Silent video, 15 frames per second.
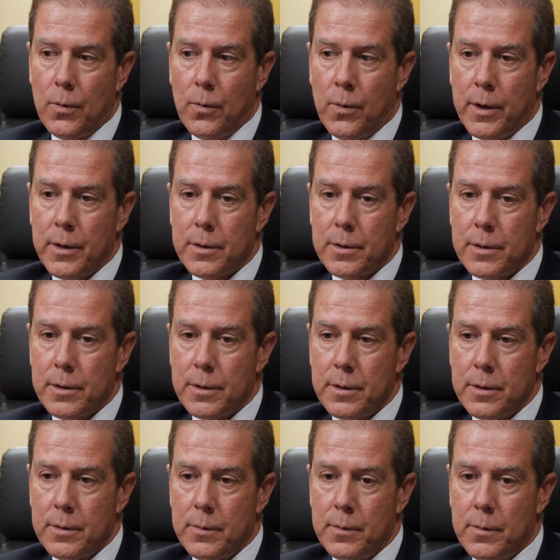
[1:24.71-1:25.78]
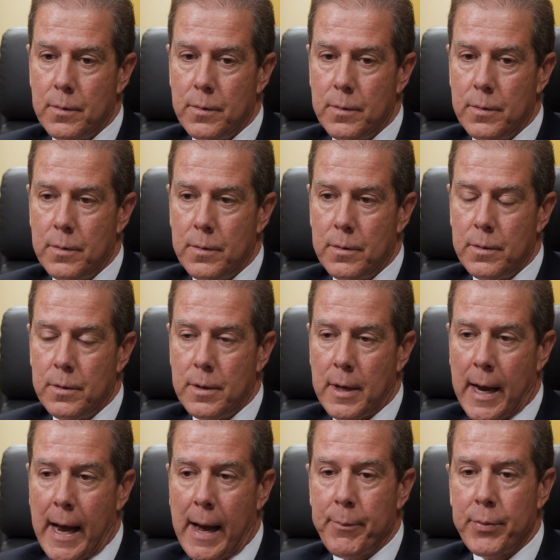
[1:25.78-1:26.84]
What
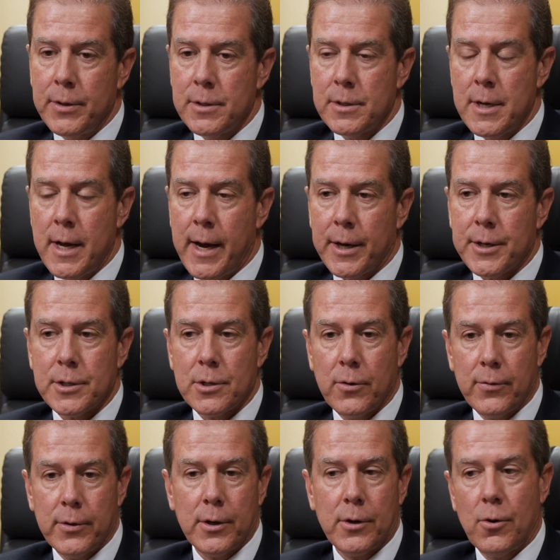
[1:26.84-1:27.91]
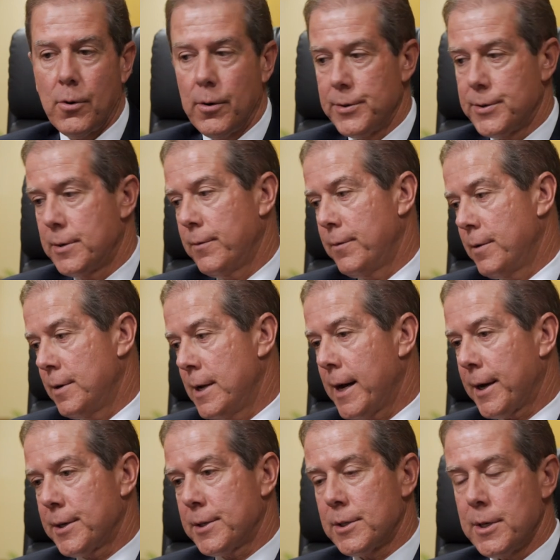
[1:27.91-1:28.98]
happens next over the course of the
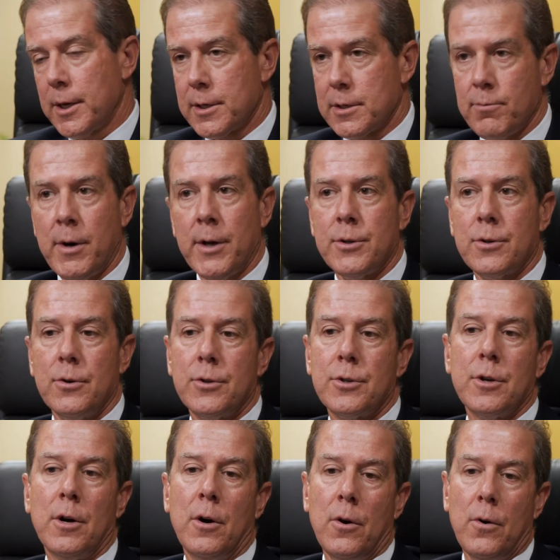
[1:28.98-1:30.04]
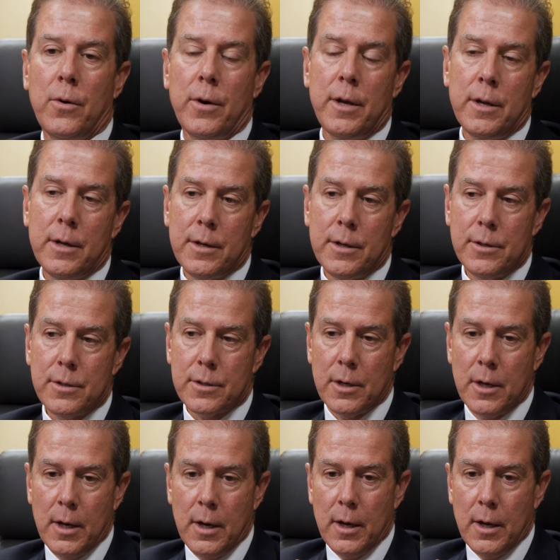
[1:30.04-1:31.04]
next six months or so is